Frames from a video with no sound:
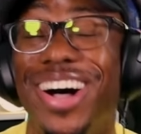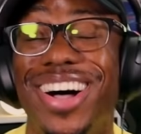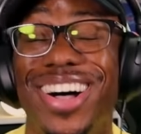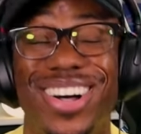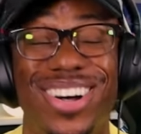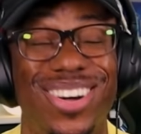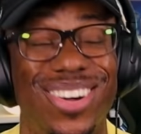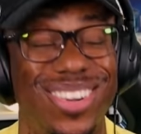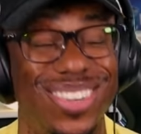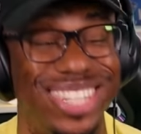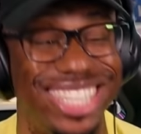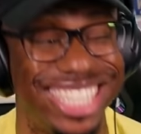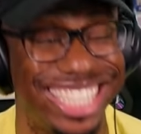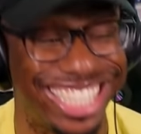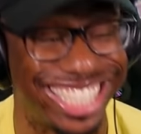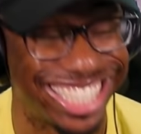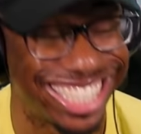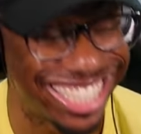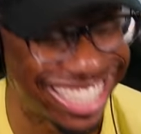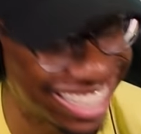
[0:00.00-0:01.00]
Oh,
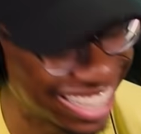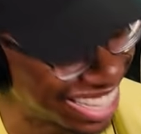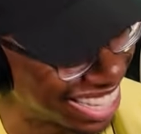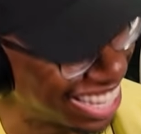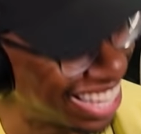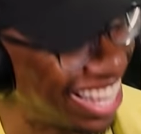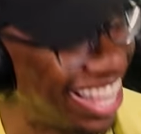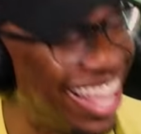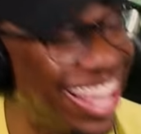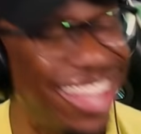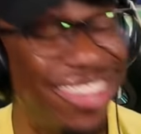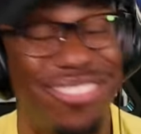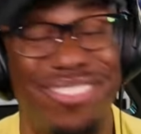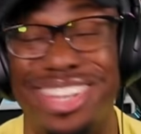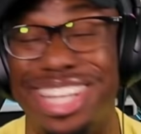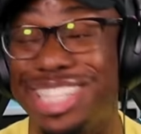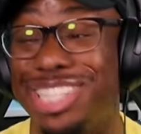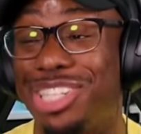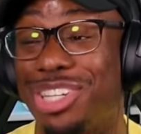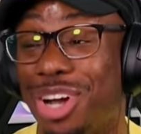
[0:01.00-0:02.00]

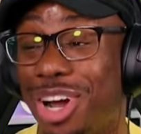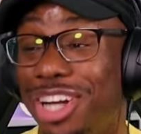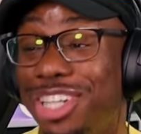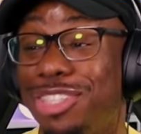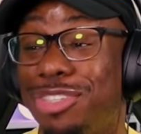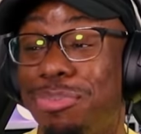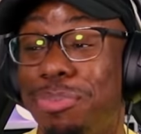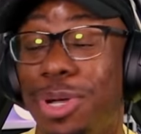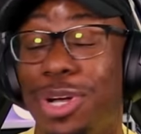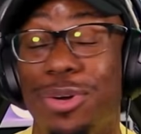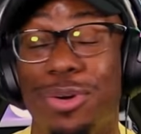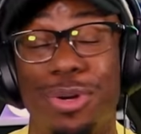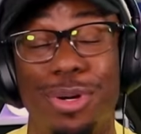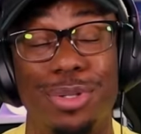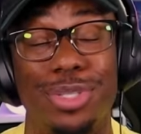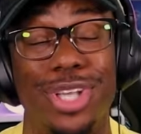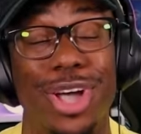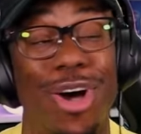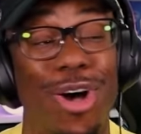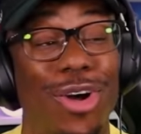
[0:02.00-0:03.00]
this trench mole
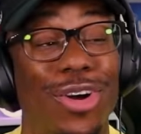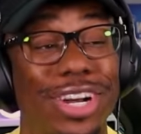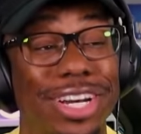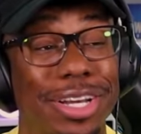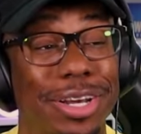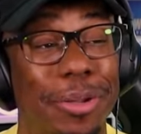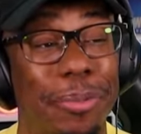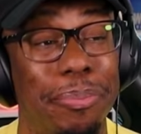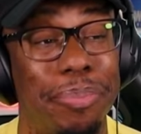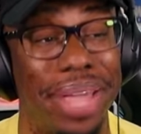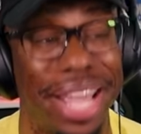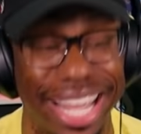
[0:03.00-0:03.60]
goes hard in the